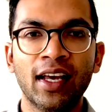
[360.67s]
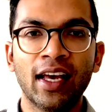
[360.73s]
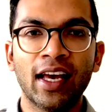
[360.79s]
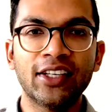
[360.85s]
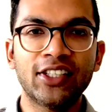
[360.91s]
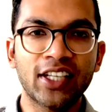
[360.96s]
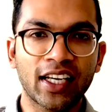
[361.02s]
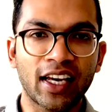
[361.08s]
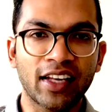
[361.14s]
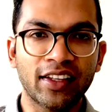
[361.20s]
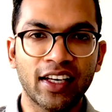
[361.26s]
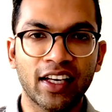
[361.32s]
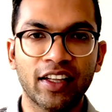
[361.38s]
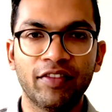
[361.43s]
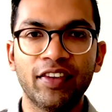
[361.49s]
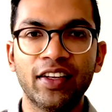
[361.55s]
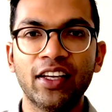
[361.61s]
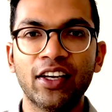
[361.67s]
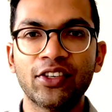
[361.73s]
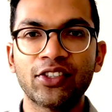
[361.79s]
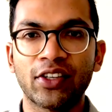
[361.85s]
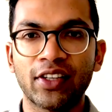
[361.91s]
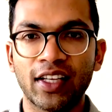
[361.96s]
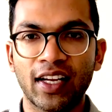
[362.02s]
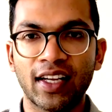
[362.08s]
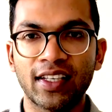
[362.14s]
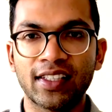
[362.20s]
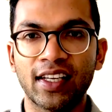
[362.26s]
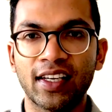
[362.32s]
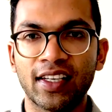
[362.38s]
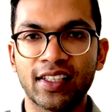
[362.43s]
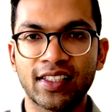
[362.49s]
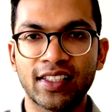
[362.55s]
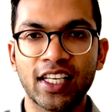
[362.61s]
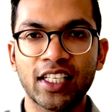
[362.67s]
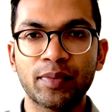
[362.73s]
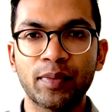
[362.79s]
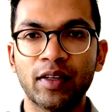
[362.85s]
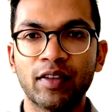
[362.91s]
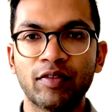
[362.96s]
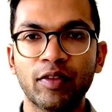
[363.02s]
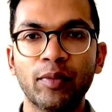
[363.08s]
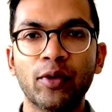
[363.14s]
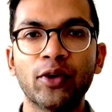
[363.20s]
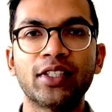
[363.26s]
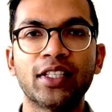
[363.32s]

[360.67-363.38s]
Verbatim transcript: and check out the other videos on the anesthetic assessment for more